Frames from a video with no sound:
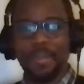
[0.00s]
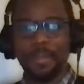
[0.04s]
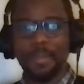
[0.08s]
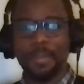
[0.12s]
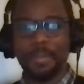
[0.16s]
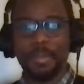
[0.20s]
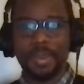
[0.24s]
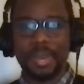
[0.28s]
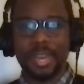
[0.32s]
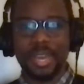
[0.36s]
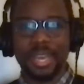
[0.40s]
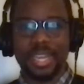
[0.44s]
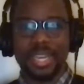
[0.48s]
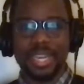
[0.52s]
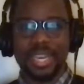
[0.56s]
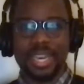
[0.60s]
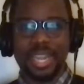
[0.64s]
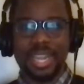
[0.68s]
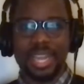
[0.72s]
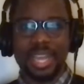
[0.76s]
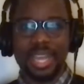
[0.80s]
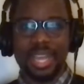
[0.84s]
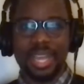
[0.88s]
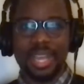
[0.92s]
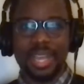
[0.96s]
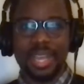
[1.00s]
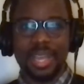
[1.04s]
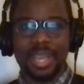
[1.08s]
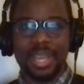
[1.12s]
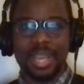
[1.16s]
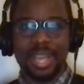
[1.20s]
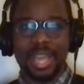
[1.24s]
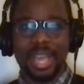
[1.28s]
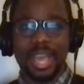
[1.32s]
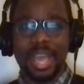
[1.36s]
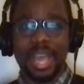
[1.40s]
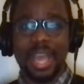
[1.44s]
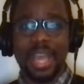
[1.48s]
but uh,
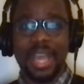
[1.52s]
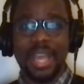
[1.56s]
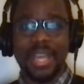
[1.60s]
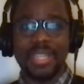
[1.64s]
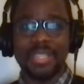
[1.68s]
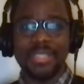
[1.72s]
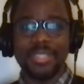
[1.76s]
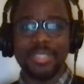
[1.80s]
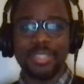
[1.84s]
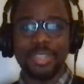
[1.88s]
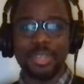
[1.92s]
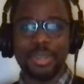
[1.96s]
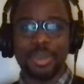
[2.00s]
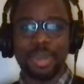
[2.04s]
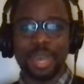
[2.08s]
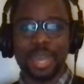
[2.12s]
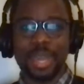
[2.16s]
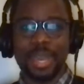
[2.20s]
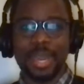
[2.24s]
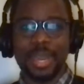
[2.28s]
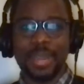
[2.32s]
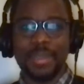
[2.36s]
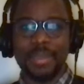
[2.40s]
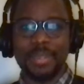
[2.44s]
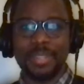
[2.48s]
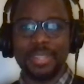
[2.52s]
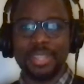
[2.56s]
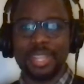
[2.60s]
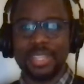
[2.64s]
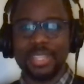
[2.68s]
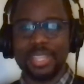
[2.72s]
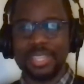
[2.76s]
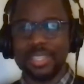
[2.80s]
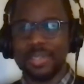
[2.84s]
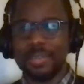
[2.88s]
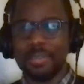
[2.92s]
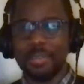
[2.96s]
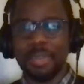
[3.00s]
I, I, you know I,
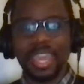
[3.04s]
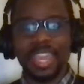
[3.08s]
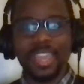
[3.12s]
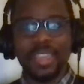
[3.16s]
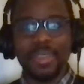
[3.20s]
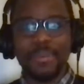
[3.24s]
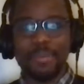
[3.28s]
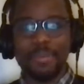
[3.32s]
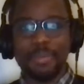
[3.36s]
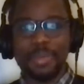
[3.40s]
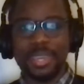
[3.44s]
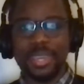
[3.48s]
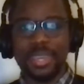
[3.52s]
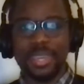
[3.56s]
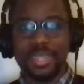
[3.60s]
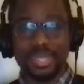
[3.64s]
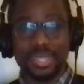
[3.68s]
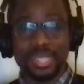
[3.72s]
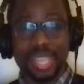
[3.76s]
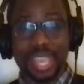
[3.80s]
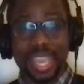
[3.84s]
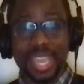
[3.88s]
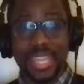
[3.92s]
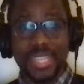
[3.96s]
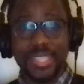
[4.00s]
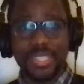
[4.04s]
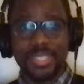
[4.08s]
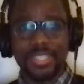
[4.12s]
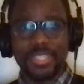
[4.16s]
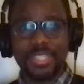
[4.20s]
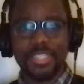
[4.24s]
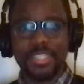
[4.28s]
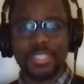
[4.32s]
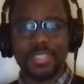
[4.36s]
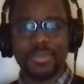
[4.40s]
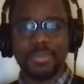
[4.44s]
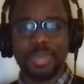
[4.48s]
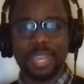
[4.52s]
that doesn't make me a saint it
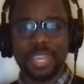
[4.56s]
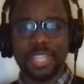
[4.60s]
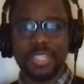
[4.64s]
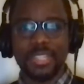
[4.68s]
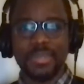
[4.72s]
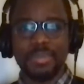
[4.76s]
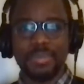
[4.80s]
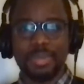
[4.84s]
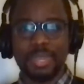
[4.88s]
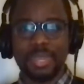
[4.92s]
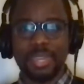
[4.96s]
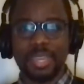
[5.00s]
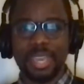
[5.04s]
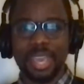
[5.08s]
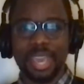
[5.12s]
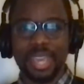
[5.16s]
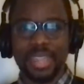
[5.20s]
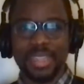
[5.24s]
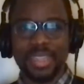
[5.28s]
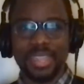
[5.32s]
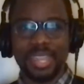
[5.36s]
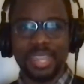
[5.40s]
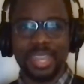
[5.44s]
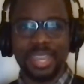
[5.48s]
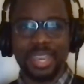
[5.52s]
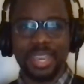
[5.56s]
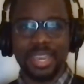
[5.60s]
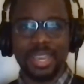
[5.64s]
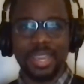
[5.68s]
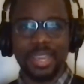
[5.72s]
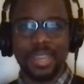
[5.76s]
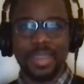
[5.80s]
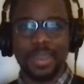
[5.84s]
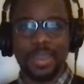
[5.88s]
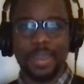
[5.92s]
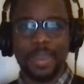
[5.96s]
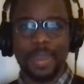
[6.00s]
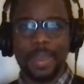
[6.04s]
just makes me i
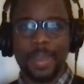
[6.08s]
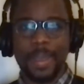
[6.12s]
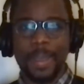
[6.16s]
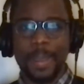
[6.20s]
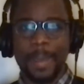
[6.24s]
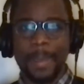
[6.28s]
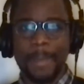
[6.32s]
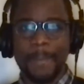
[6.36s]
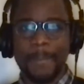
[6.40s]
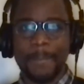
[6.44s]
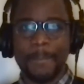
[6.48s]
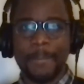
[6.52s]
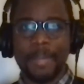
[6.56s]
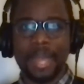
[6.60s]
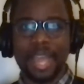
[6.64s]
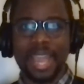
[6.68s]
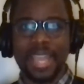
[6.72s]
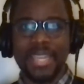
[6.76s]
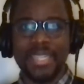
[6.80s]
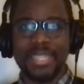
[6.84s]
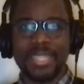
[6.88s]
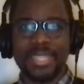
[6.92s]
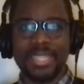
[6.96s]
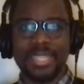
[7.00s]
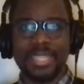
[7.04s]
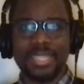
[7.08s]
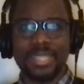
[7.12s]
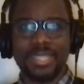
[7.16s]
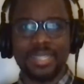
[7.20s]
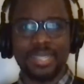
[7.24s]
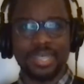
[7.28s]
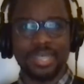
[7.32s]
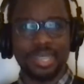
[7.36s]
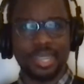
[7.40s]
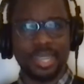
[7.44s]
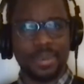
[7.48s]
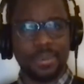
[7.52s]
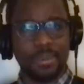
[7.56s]
think um,
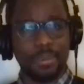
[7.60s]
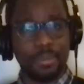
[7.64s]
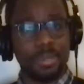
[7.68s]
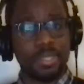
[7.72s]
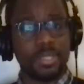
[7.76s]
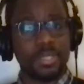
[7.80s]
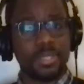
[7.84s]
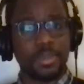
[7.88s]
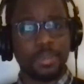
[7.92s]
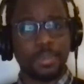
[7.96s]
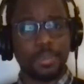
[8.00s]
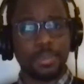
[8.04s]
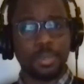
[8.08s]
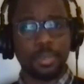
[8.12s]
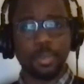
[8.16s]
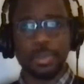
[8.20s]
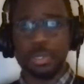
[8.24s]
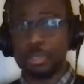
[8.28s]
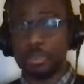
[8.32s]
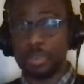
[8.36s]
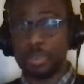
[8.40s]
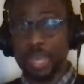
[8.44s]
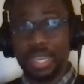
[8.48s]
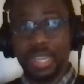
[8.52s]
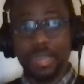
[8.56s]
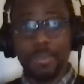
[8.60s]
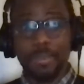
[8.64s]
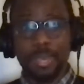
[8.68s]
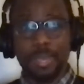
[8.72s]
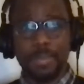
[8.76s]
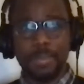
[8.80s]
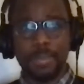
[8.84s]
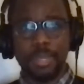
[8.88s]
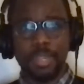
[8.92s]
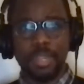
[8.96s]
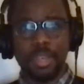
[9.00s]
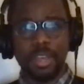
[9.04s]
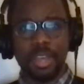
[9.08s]
idealistic and principled which many
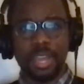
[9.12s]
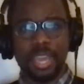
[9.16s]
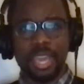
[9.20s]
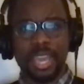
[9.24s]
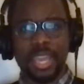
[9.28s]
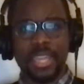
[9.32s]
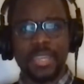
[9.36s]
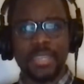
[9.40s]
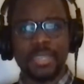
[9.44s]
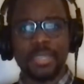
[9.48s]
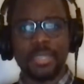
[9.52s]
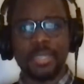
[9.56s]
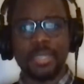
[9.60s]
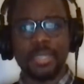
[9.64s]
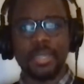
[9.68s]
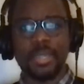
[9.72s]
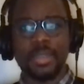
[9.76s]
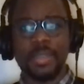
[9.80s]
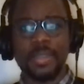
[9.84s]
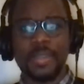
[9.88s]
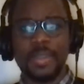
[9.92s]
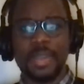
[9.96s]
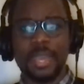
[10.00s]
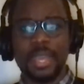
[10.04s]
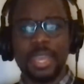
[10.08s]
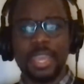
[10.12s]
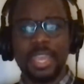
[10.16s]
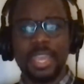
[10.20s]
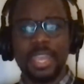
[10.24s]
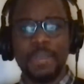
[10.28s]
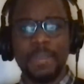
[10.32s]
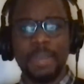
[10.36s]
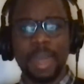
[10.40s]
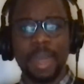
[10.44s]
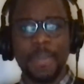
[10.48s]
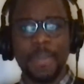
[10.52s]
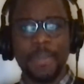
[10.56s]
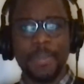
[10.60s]
people are and
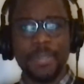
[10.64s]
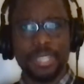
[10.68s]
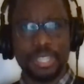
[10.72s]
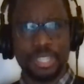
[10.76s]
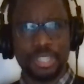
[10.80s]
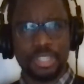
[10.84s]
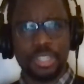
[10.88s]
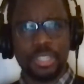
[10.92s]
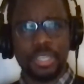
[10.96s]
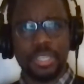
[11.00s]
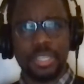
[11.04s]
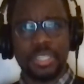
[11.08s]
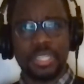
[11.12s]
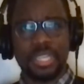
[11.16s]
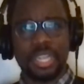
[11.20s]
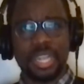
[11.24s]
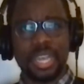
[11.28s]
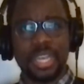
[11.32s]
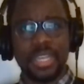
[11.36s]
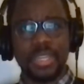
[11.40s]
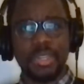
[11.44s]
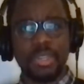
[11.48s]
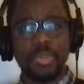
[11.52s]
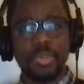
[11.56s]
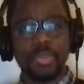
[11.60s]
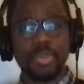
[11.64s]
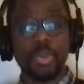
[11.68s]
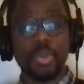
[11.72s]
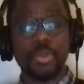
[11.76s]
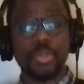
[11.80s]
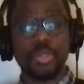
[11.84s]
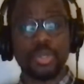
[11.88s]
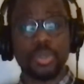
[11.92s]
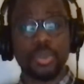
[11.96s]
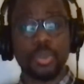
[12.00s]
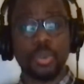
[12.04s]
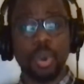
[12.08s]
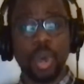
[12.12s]
in my position it's like you
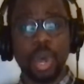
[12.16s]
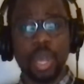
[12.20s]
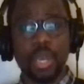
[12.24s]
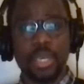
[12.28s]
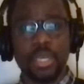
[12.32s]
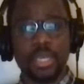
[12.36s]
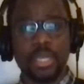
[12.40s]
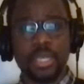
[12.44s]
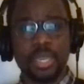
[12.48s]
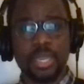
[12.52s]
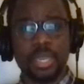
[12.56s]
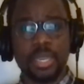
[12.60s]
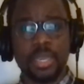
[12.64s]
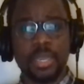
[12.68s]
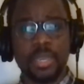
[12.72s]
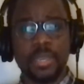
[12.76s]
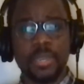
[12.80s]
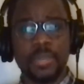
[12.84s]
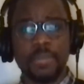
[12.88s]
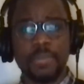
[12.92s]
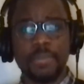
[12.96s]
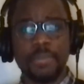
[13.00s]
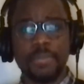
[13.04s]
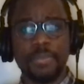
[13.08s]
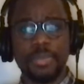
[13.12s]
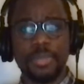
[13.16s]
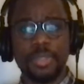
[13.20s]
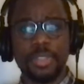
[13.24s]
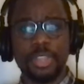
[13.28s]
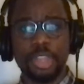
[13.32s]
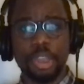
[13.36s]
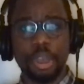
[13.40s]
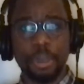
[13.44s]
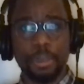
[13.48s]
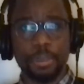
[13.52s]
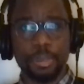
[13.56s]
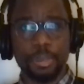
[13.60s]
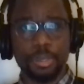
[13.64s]
don't squander
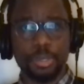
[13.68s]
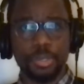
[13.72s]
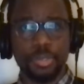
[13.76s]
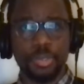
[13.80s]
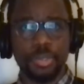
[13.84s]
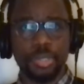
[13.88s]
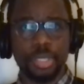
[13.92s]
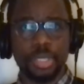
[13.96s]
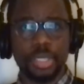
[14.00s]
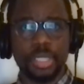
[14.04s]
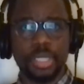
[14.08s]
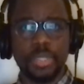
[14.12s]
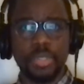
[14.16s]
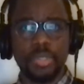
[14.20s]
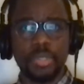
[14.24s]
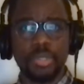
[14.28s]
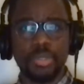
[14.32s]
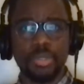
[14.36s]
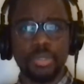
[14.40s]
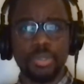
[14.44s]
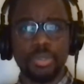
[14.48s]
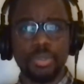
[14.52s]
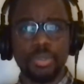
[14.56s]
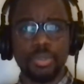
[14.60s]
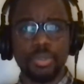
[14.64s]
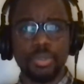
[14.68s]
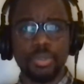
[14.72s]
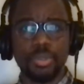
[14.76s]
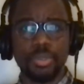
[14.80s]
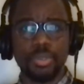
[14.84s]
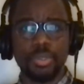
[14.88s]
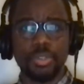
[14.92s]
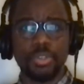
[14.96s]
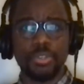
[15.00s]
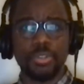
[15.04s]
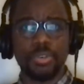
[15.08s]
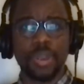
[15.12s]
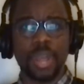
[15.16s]
the opportunity to
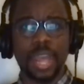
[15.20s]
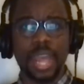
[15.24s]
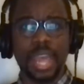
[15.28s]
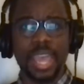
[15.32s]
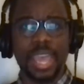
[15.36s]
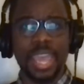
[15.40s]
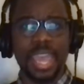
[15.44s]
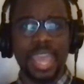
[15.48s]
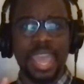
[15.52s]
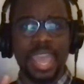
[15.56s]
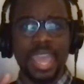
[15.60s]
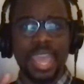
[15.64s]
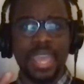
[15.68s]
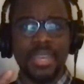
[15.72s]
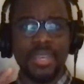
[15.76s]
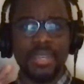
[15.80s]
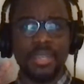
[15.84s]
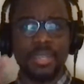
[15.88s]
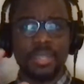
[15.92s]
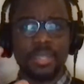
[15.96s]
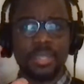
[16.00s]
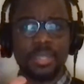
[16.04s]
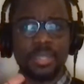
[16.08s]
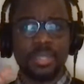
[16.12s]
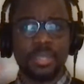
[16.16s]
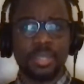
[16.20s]
to try and